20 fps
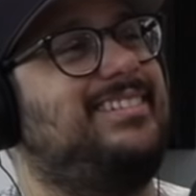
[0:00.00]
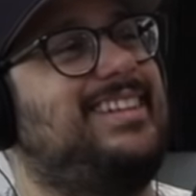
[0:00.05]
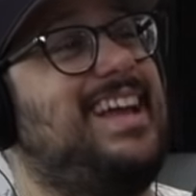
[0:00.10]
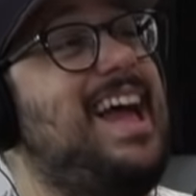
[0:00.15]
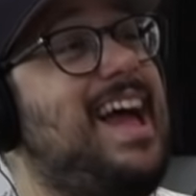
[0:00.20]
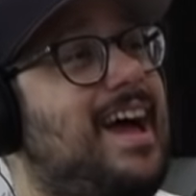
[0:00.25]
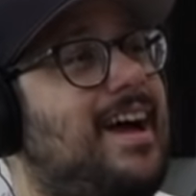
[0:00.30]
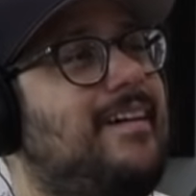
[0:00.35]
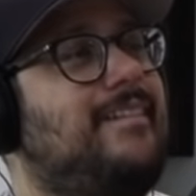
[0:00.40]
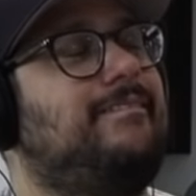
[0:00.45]

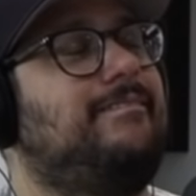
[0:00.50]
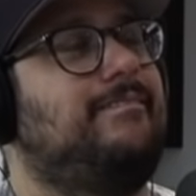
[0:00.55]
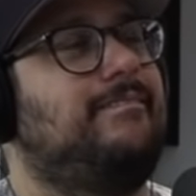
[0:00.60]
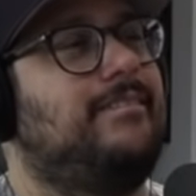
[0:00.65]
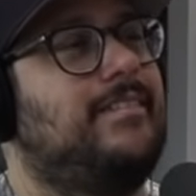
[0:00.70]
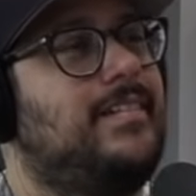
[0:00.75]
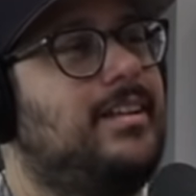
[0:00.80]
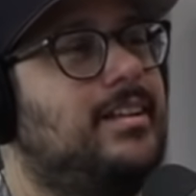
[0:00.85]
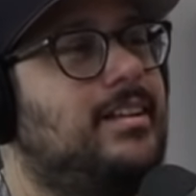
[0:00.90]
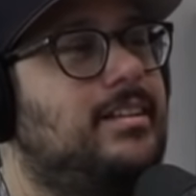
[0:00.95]
Yeah.
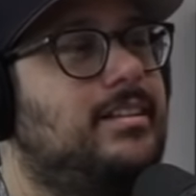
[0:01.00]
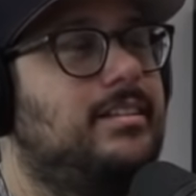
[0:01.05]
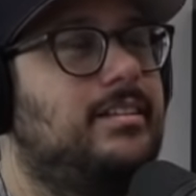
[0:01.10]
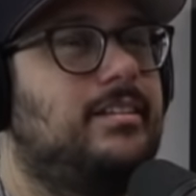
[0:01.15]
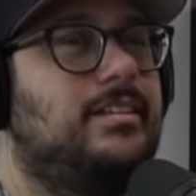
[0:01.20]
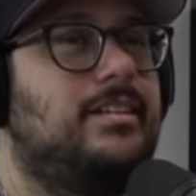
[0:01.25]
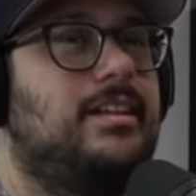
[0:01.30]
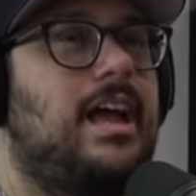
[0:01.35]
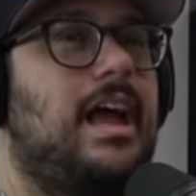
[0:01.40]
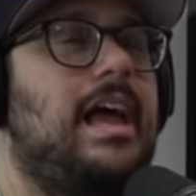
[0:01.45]

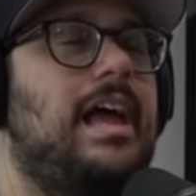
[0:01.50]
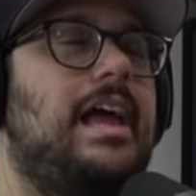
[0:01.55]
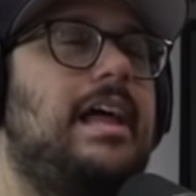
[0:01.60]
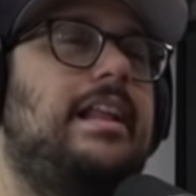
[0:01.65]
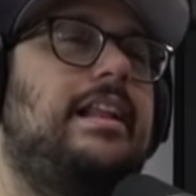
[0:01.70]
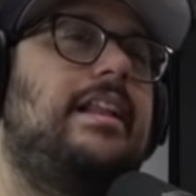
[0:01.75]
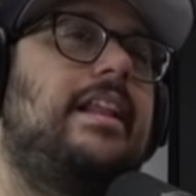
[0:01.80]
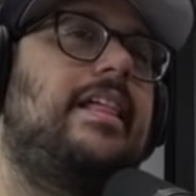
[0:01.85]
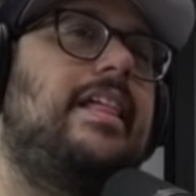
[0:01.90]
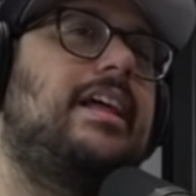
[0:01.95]

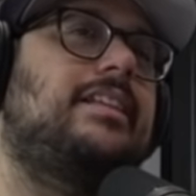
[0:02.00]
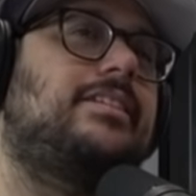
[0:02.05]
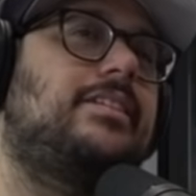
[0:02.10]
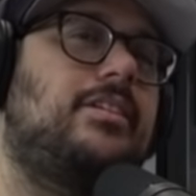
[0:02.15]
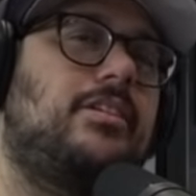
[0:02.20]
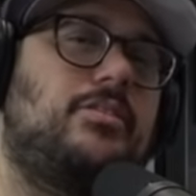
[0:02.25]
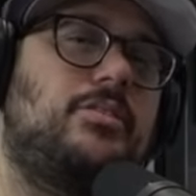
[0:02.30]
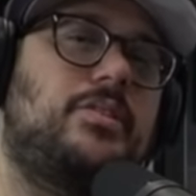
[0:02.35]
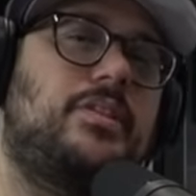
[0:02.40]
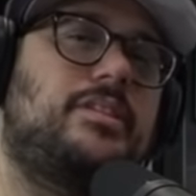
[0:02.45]
And that's
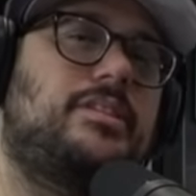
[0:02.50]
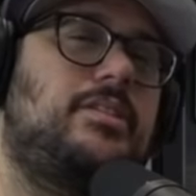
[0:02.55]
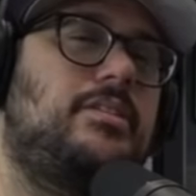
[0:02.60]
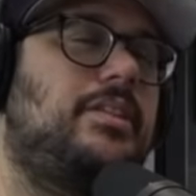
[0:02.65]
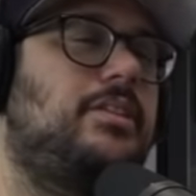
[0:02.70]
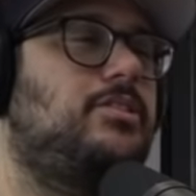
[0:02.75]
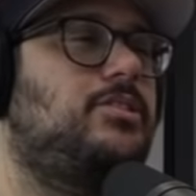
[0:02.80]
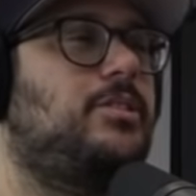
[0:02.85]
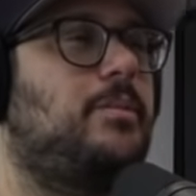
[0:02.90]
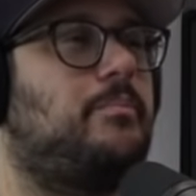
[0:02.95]
another thing, too.
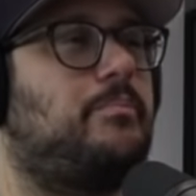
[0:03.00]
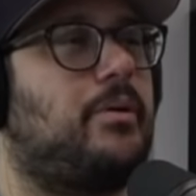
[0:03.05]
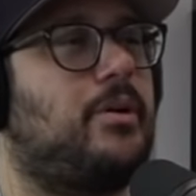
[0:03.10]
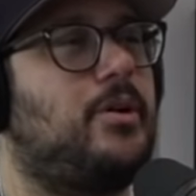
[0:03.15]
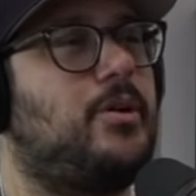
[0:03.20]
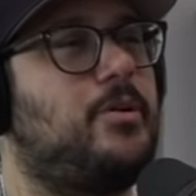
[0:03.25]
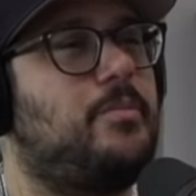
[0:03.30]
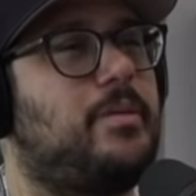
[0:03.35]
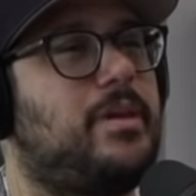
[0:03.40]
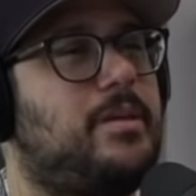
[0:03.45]
They used to
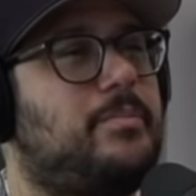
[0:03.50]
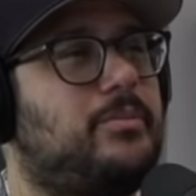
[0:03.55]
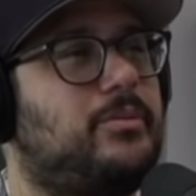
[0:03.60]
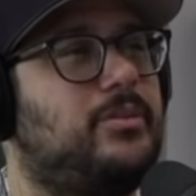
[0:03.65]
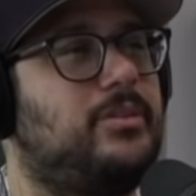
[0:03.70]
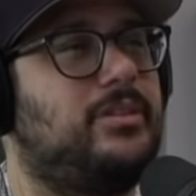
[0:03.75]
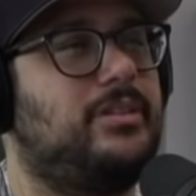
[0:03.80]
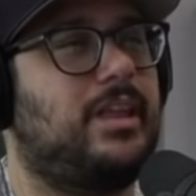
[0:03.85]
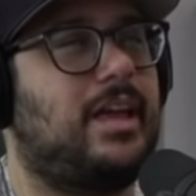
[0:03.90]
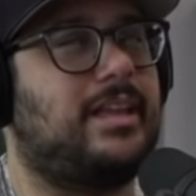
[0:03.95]
burn
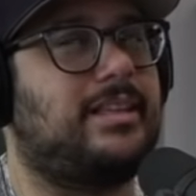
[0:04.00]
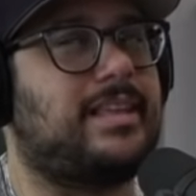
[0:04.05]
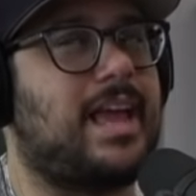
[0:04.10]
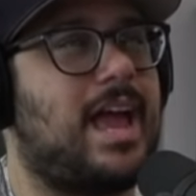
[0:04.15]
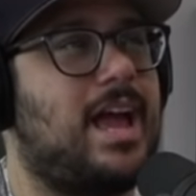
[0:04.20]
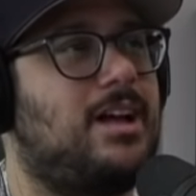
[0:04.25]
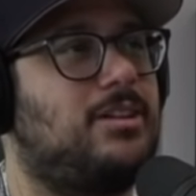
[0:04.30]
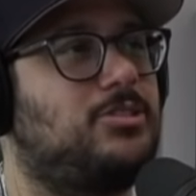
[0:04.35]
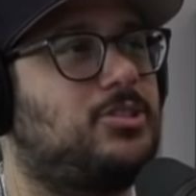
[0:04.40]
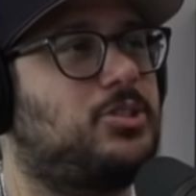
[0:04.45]
people in, like,
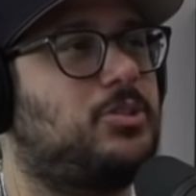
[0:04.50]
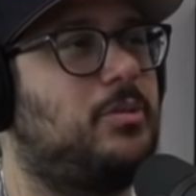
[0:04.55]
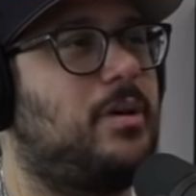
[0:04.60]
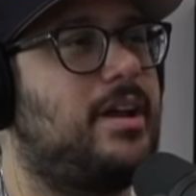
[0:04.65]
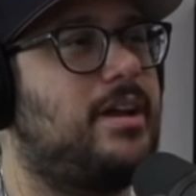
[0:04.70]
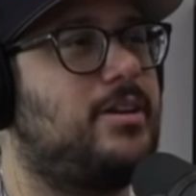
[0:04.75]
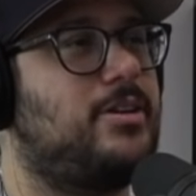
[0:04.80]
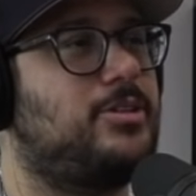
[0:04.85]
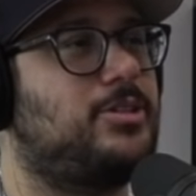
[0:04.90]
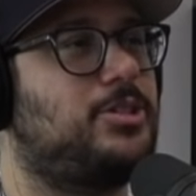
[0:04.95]
town
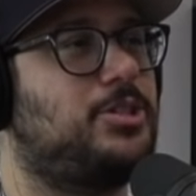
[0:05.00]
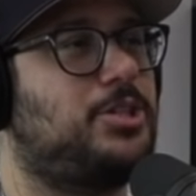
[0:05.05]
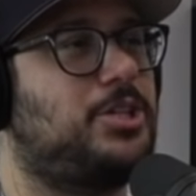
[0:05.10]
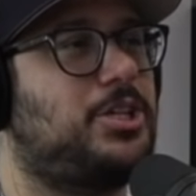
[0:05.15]
squares and